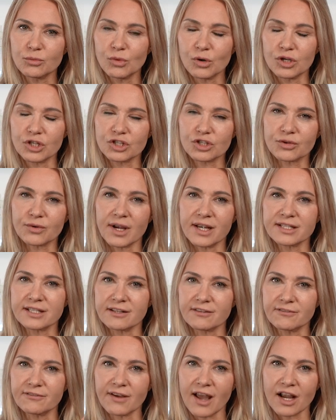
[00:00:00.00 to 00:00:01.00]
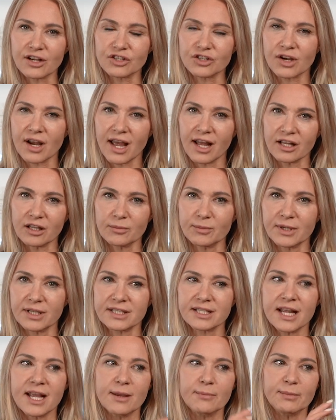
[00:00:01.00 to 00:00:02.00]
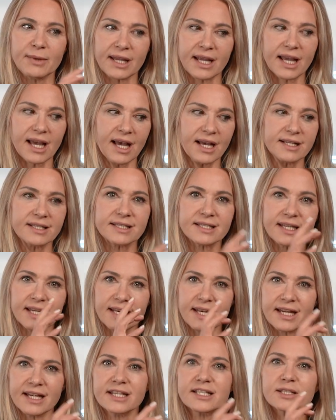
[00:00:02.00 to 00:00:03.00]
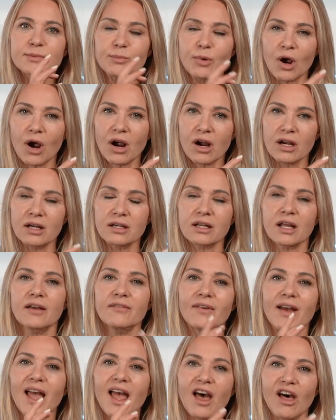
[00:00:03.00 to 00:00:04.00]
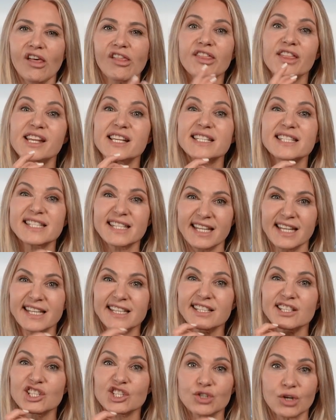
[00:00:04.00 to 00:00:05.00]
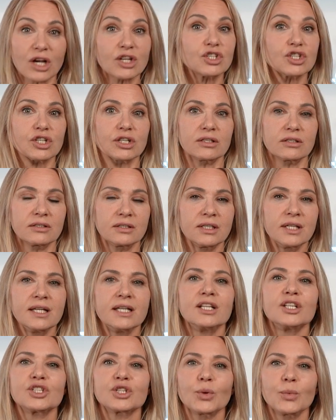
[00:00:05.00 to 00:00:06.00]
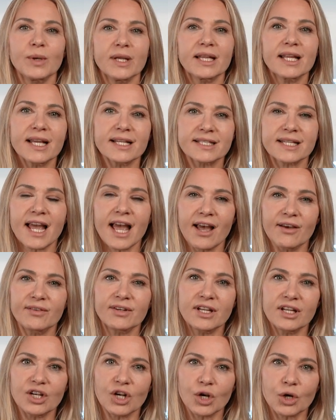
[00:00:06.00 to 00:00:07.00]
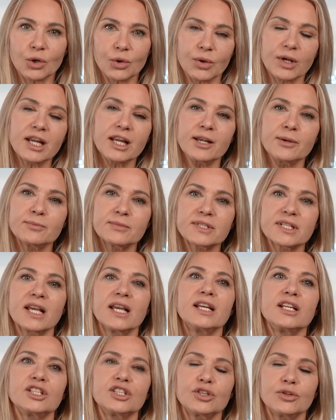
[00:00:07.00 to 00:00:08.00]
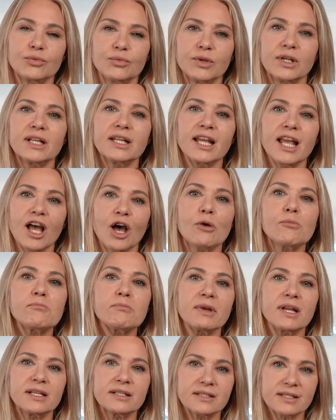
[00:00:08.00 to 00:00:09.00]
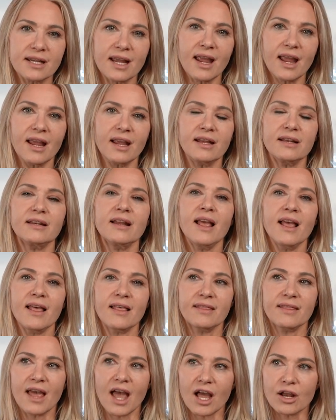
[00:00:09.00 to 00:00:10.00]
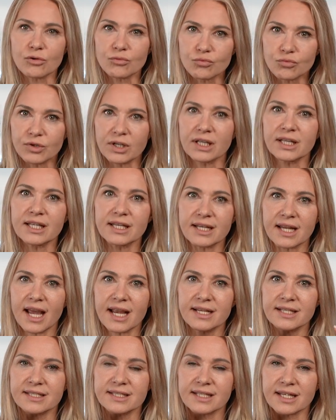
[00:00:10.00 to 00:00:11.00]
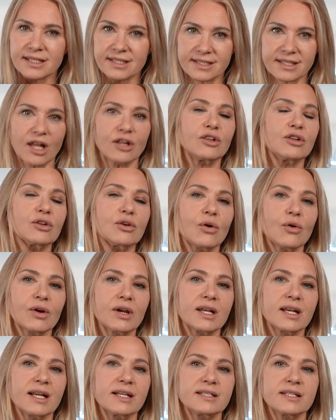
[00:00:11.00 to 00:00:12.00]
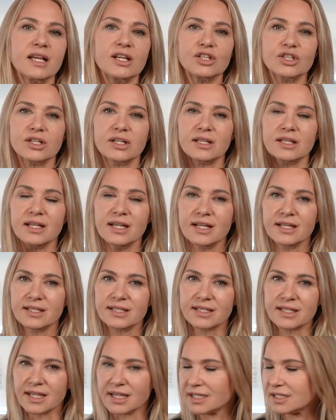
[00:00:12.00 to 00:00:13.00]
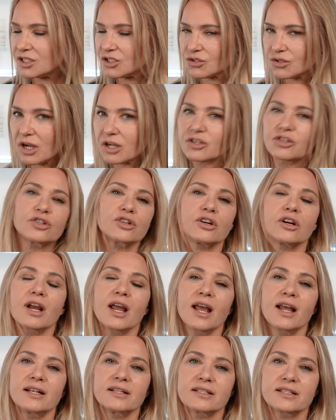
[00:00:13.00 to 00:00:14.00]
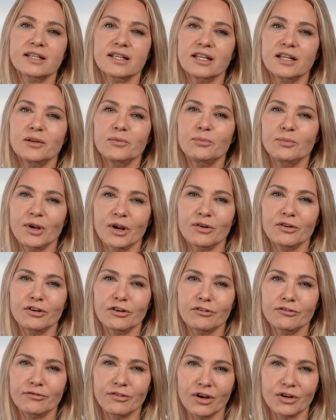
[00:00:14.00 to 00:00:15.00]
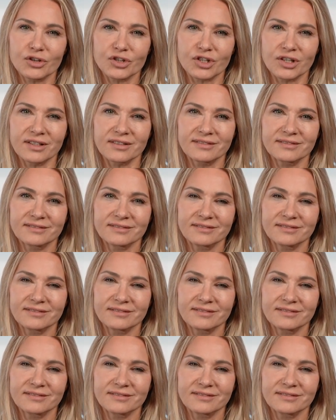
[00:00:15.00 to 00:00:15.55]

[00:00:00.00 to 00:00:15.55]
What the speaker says: moisturizing factor element because it is part of a healthy skin structure. So we like to have it in our creams to really help maintain that really nice cellular organization, skin structure, and skin barrier function.